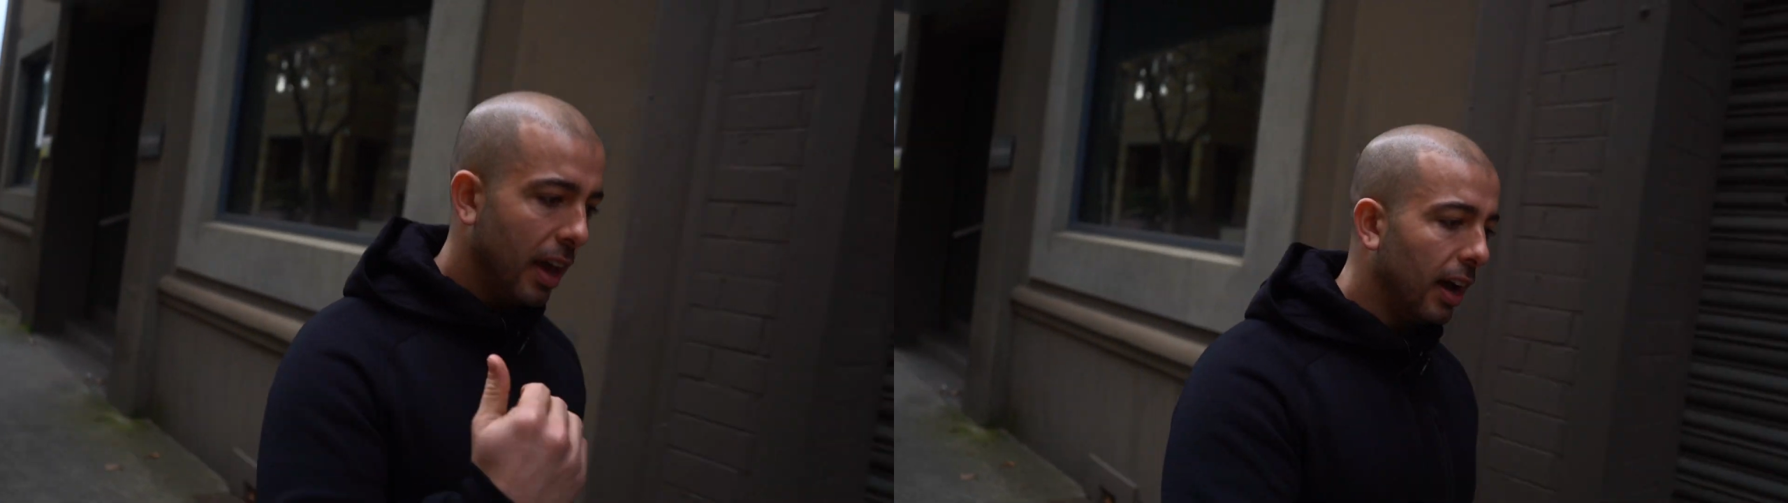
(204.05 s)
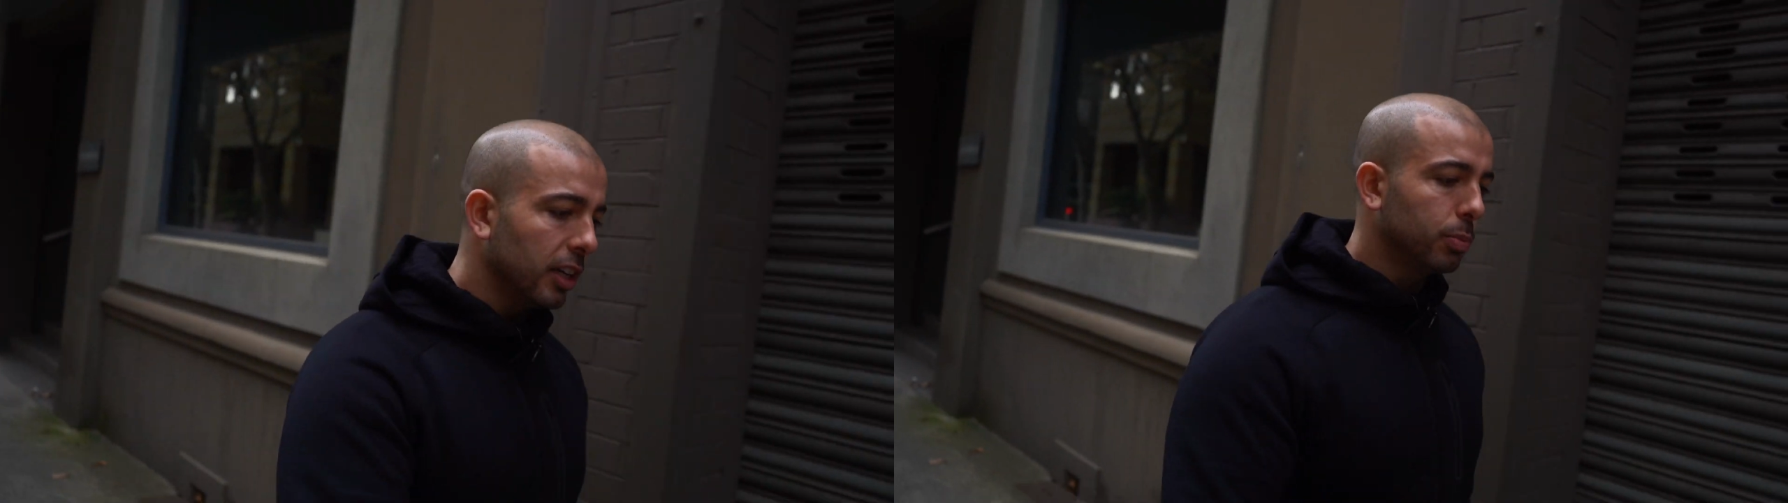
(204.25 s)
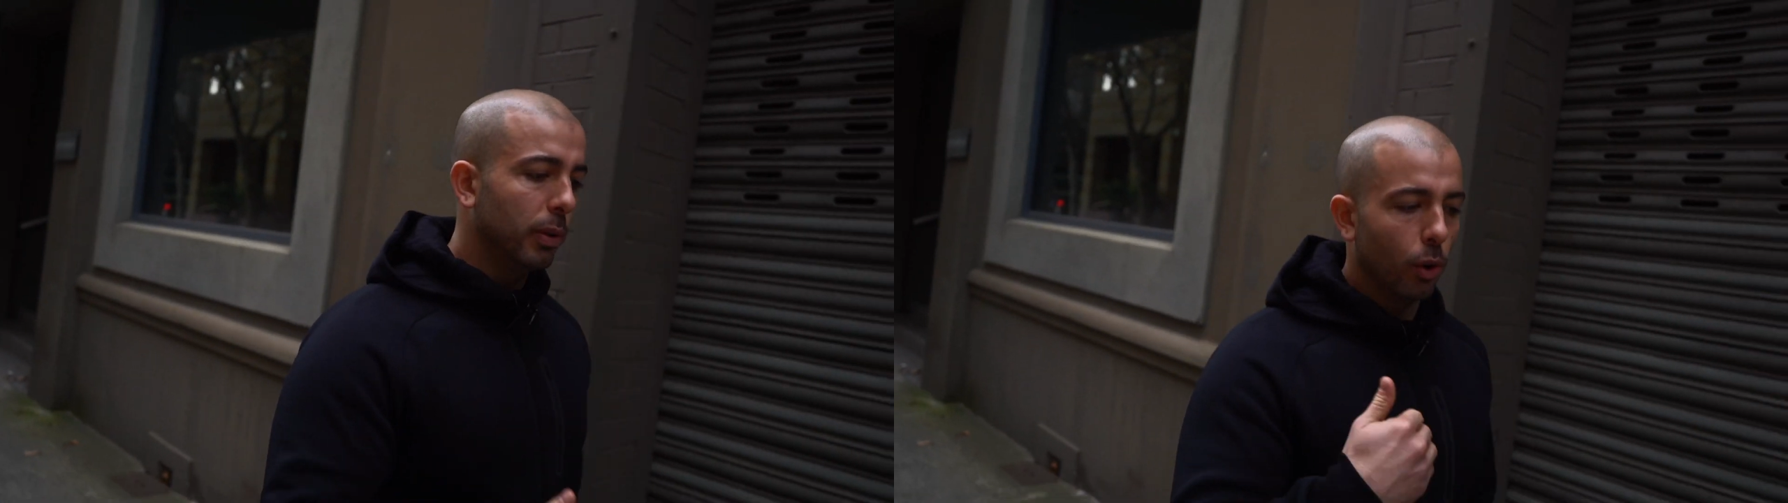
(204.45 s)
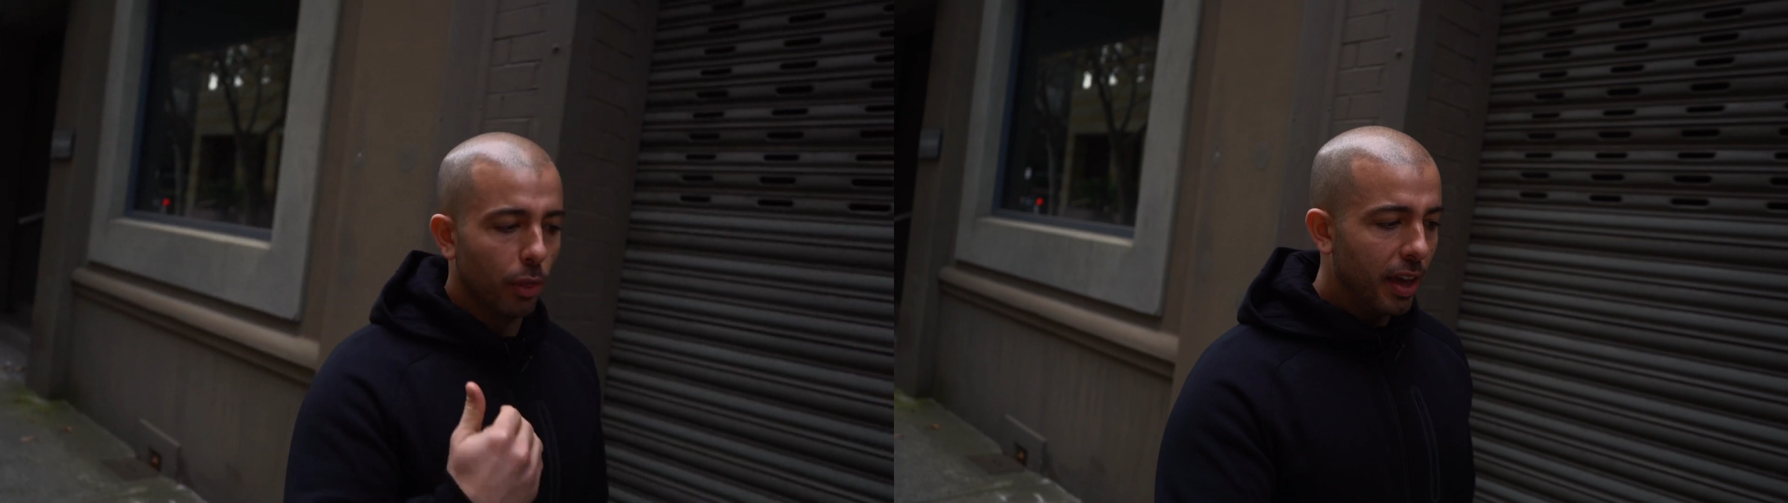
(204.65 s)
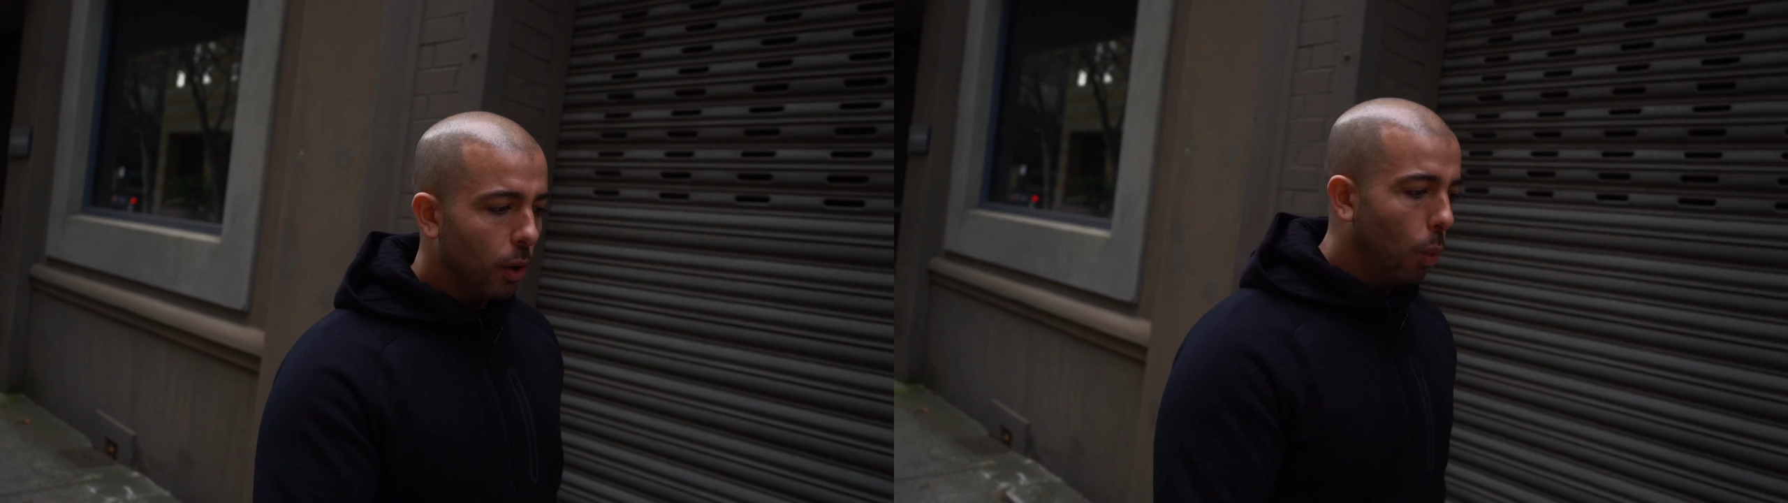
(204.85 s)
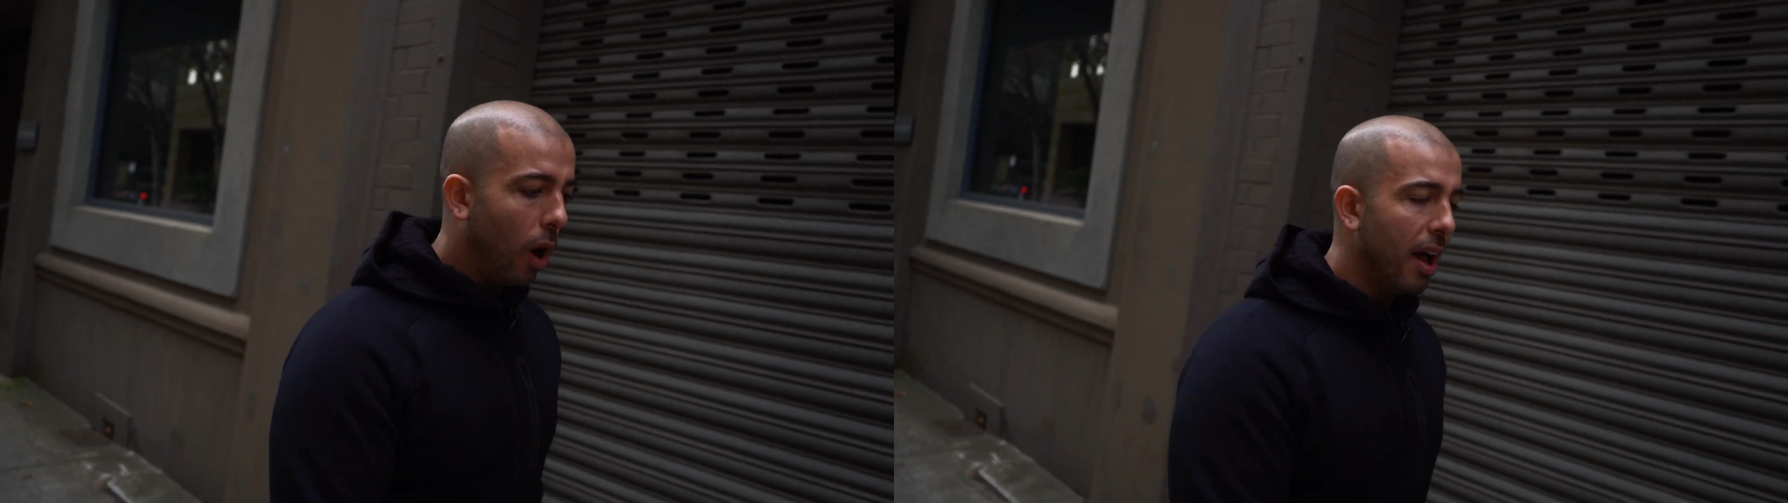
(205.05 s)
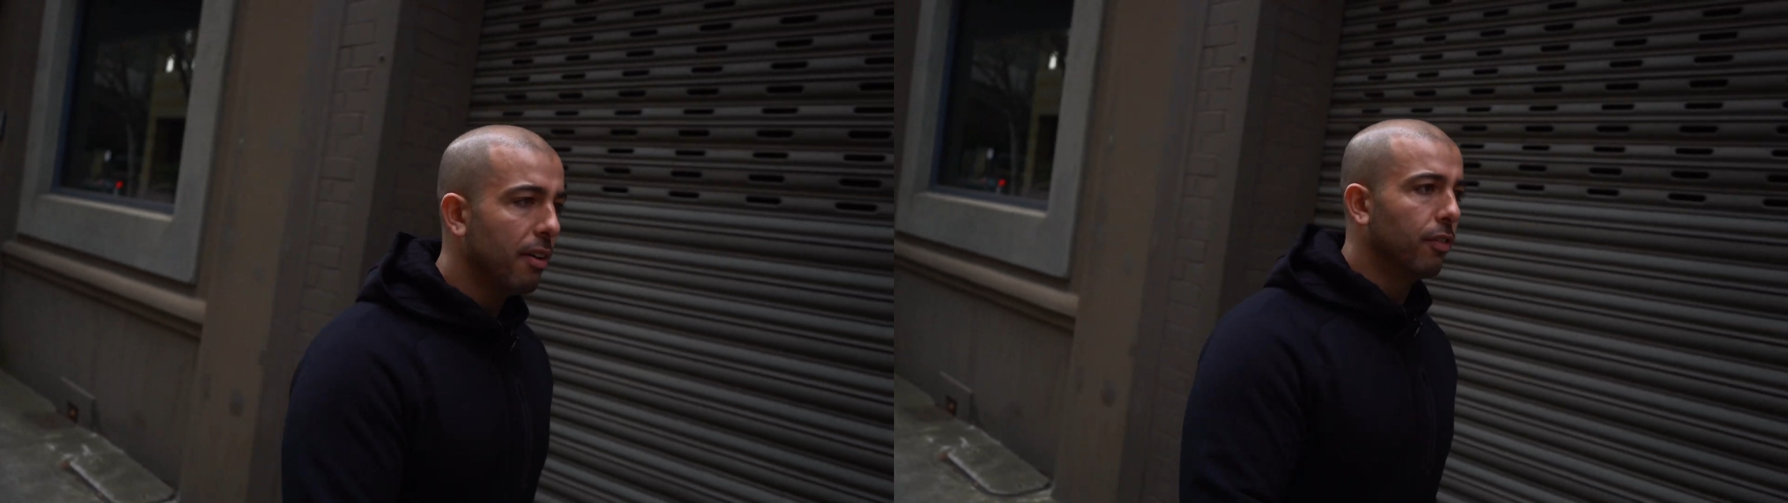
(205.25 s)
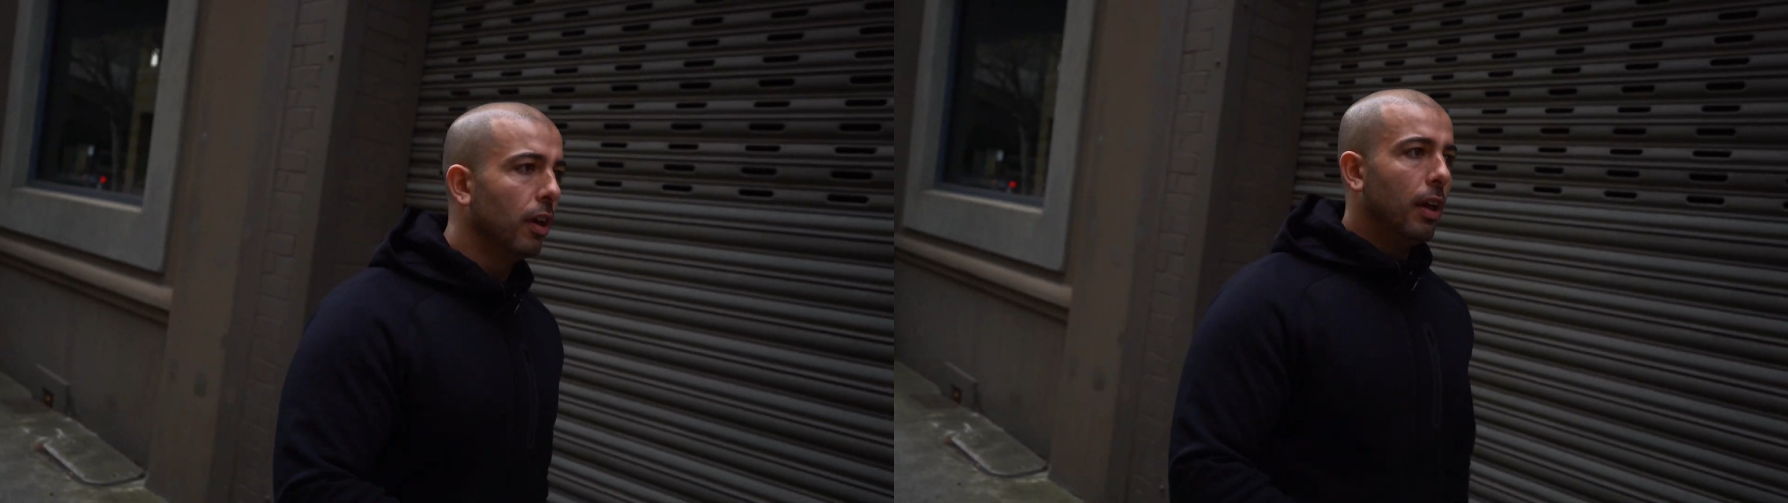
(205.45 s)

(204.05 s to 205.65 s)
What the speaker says: husband or their wife,